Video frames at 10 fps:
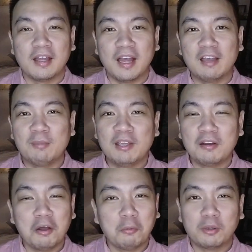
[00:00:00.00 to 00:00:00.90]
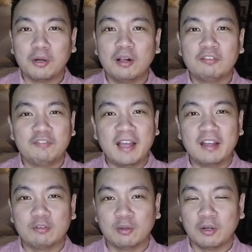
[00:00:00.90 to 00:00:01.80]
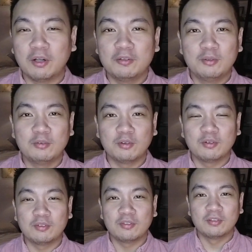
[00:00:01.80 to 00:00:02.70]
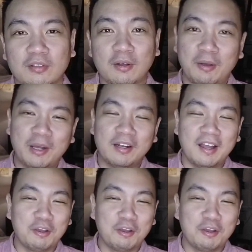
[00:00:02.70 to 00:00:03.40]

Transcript: I mean, we're all fans, we're all users. Well, I